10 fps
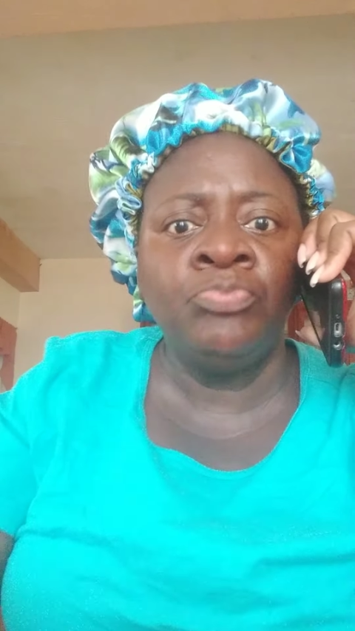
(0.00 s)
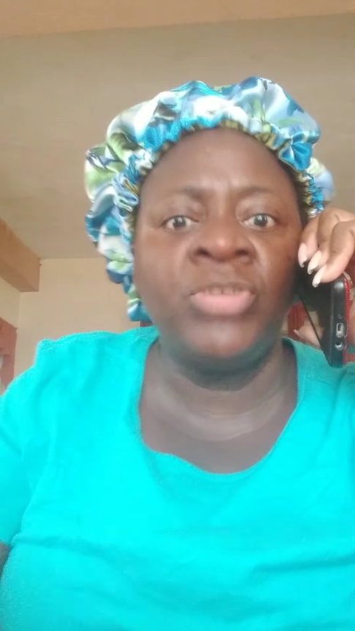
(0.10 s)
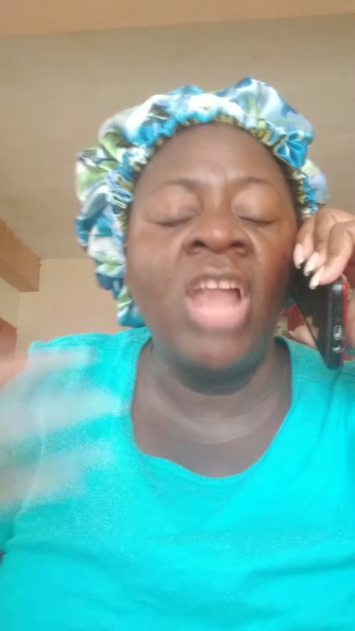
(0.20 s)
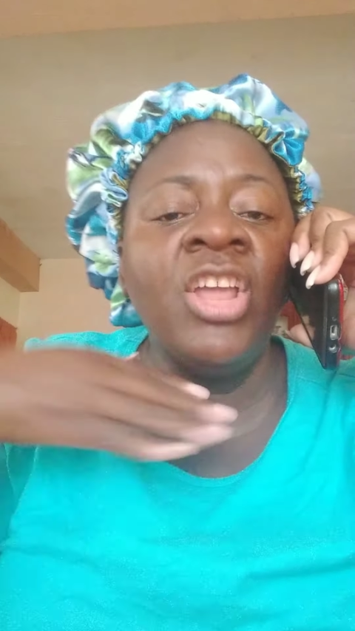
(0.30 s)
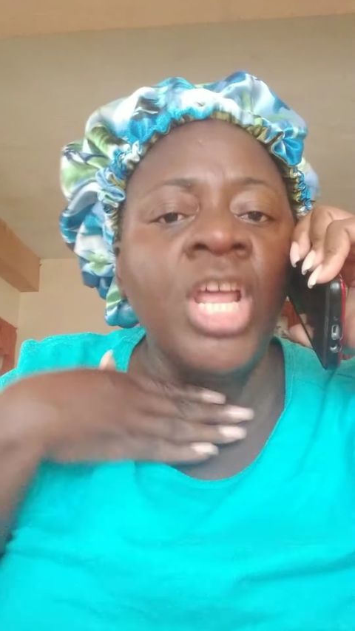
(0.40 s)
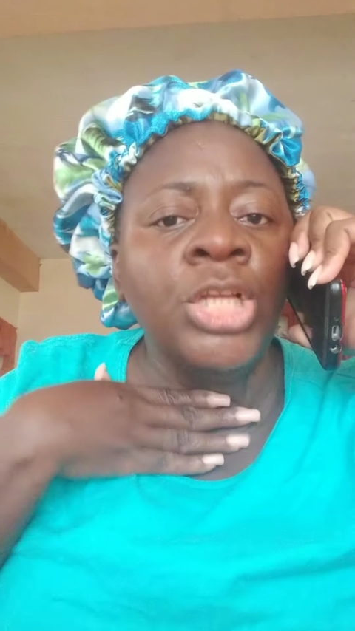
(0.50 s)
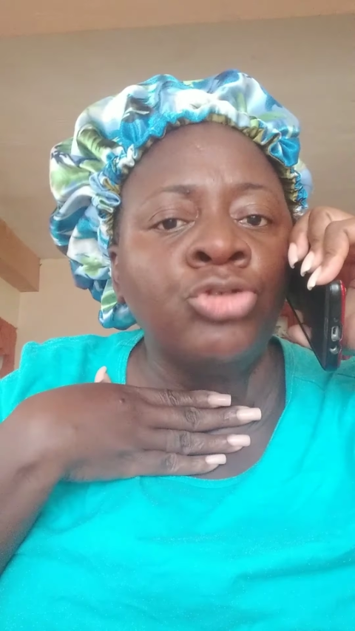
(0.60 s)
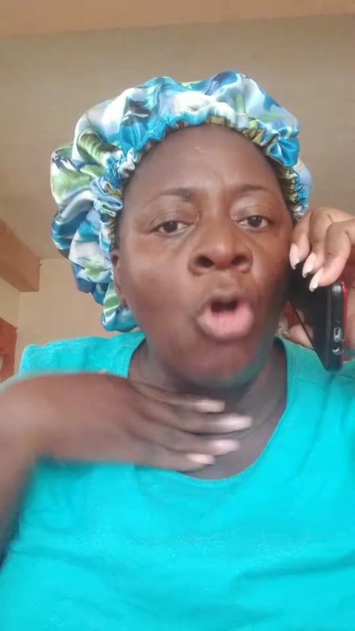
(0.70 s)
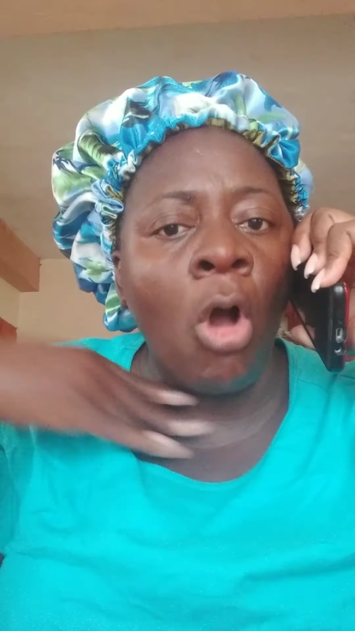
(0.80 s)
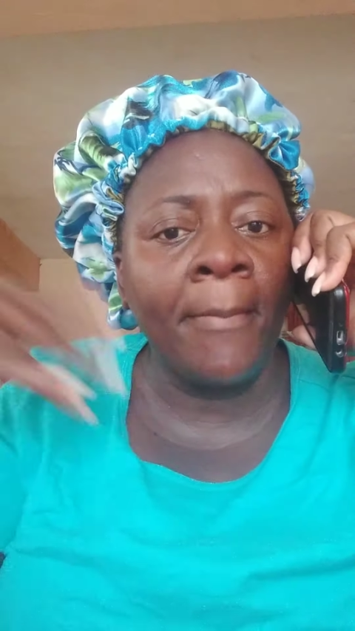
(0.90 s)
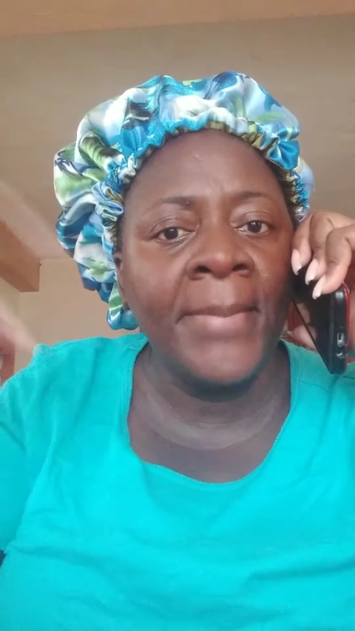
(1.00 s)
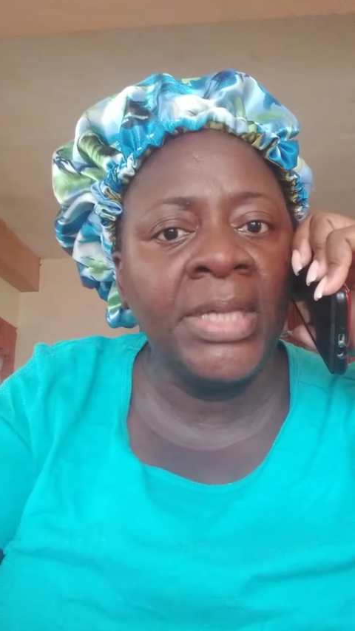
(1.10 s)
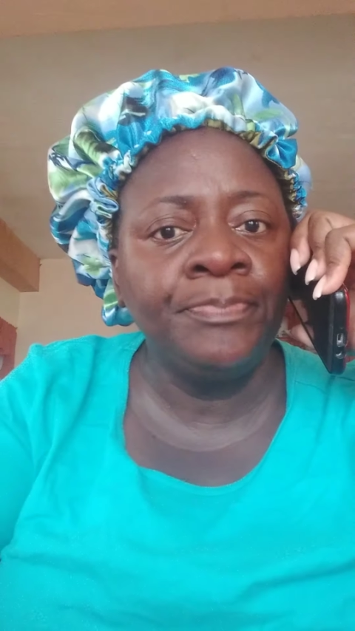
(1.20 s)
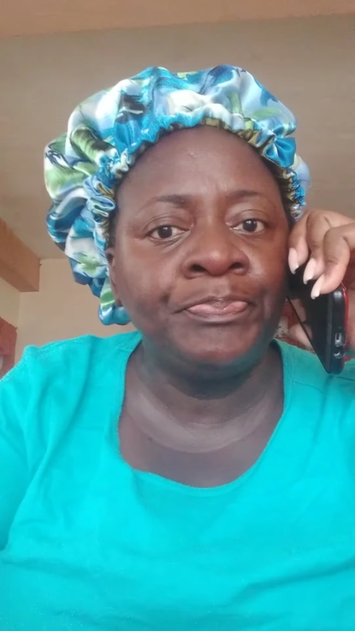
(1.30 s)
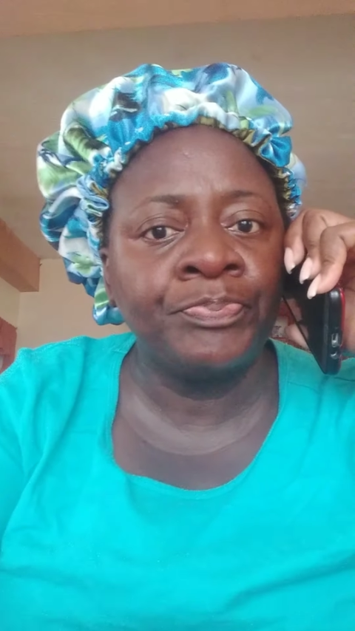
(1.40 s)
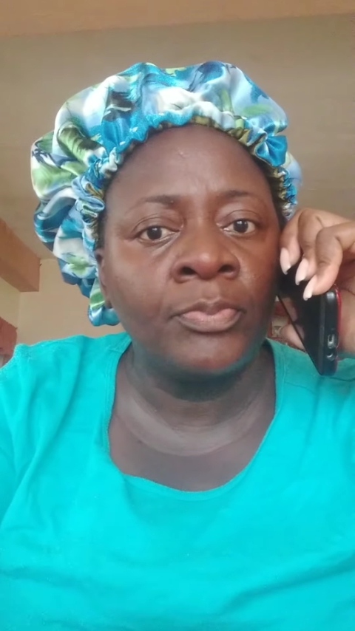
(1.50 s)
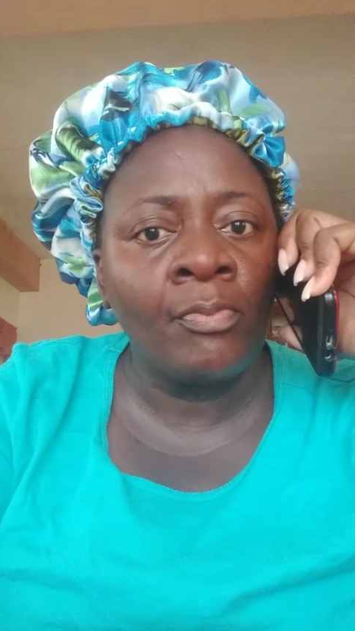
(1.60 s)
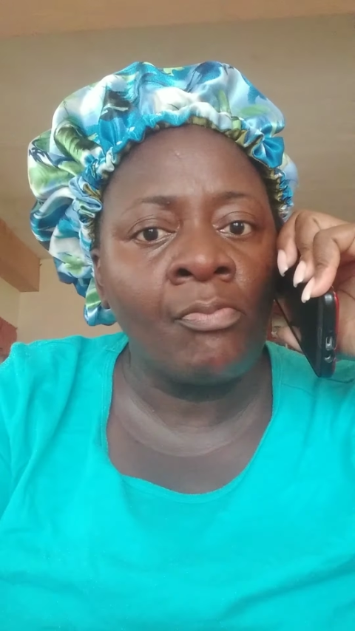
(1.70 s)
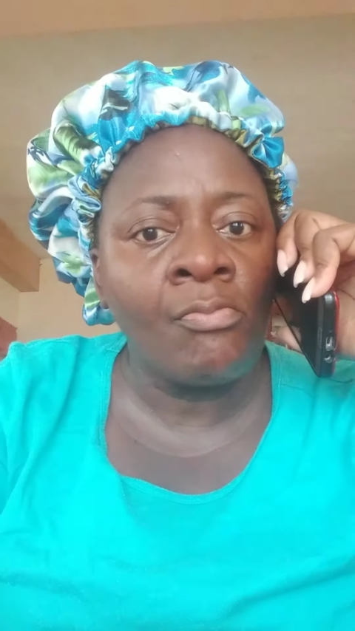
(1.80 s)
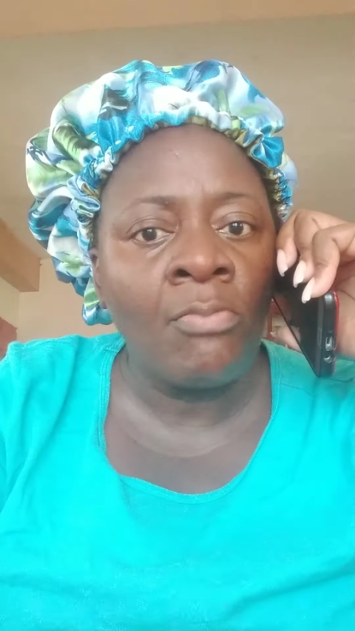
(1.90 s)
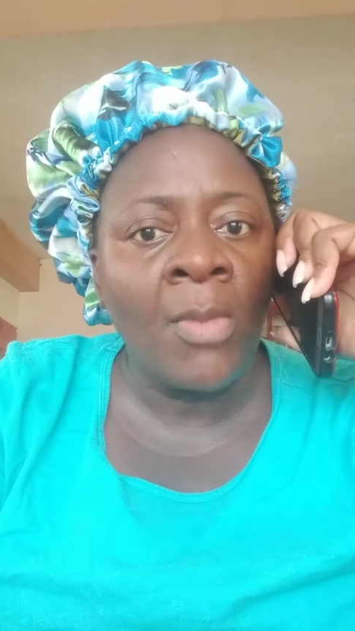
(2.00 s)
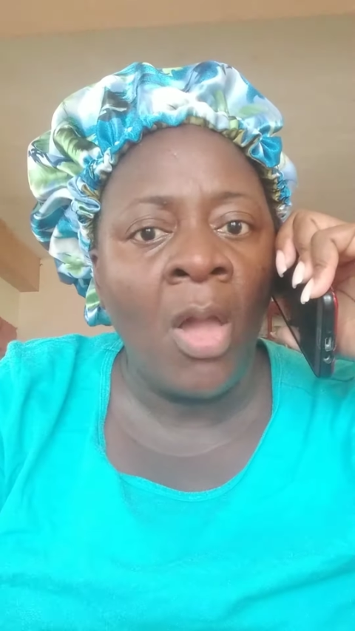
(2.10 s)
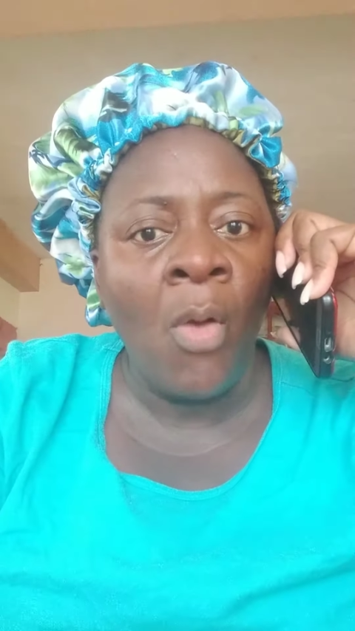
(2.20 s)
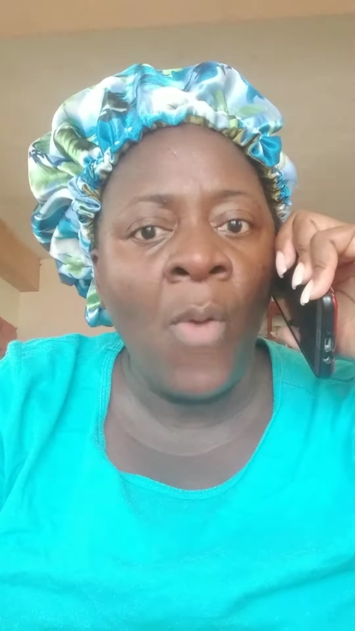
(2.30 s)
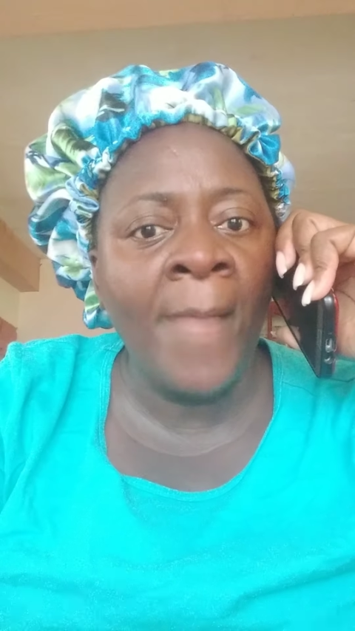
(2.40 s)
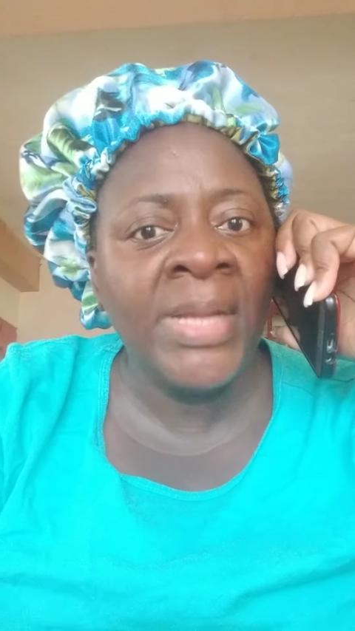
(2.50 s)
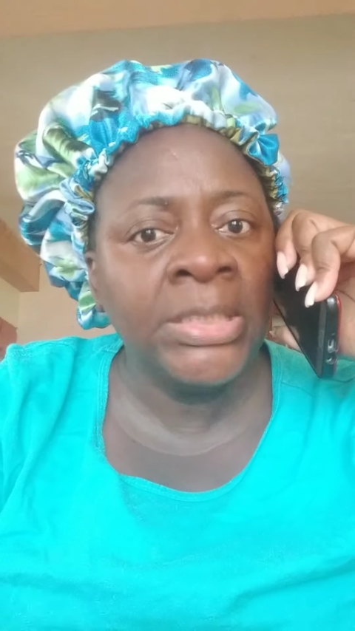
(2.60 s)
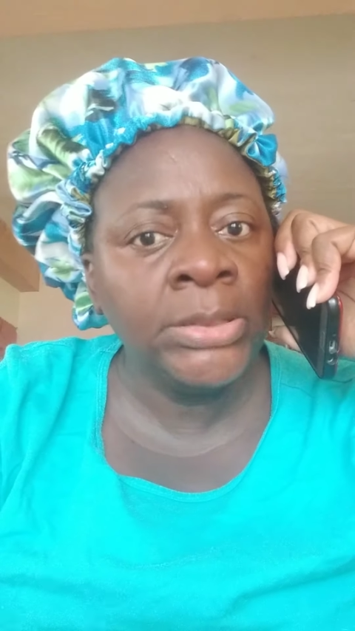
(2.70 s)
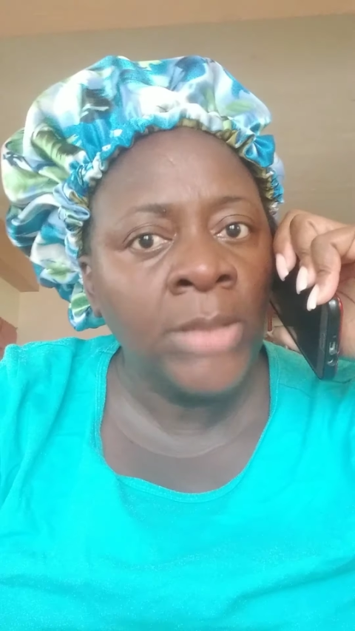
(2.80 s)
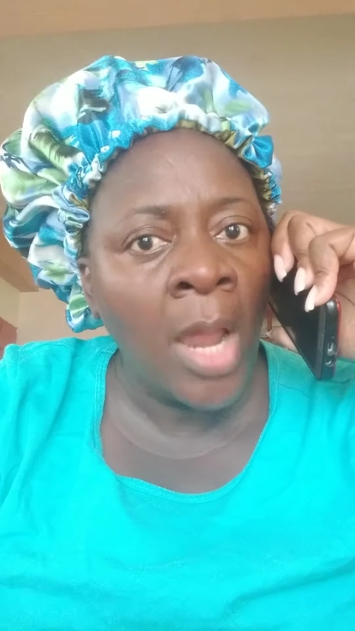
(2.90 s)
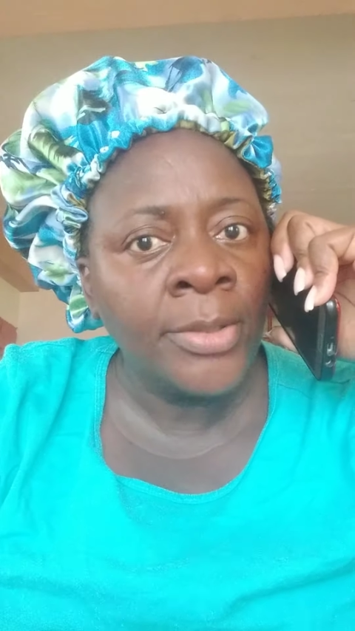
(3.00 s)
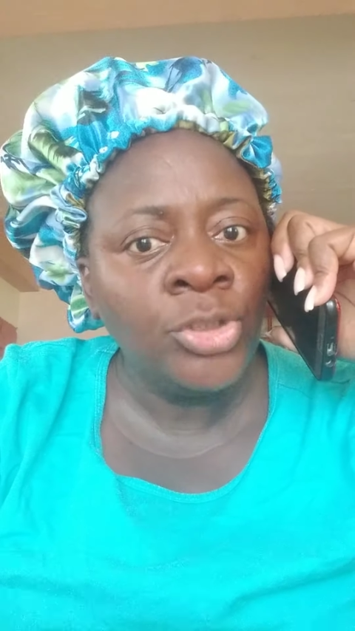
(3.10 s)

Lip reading: Girl, you nearly choked me. What mean?